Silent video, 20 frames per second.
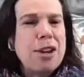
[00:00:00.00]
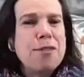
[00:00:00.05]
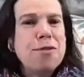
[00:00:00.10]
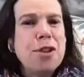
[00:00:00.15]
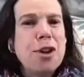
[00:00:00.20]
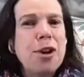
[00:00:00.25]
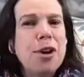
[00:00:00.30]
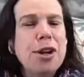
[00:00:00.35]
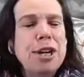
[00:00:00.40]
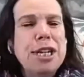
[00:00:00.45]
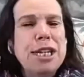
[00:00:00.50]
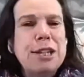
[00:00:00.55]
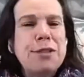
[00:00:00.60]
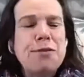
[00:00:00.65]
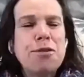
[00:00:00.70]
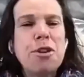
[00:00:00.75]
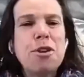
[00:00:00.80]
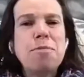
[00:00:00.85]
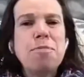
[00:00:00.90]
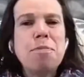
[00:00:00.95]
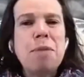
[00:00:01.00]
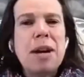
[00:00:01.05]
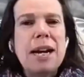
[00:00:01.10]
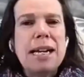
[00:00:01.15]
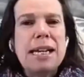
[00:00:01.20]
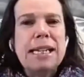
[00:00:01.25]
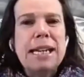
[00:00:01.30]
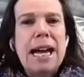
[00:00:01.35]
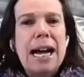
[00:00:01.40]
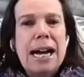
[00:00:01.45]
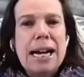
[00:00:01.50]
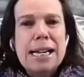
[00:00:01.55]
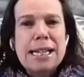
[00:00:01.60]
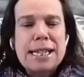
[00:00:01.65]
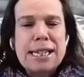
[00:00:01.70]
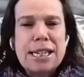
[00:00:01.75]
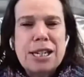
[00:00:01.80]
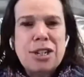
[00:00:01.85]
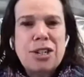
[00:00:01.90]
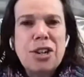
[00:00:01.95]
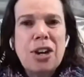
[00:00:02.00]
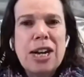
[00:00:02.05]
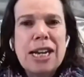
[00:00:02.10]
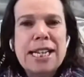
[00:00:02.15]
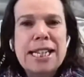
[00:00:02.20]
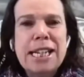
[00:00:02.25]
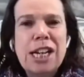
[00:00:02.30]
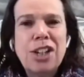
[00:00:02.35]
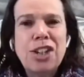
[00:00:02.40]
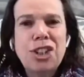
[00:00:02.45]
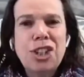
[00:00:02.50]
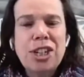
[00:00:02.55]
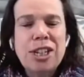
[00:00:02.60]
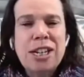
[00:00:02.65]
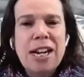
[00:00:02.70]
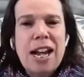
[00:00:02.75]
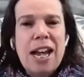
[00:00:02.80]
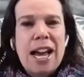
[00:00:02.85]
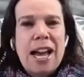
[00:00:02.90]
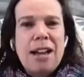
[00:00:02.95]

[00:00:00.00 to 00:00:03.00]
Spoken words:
of those from my last dye session.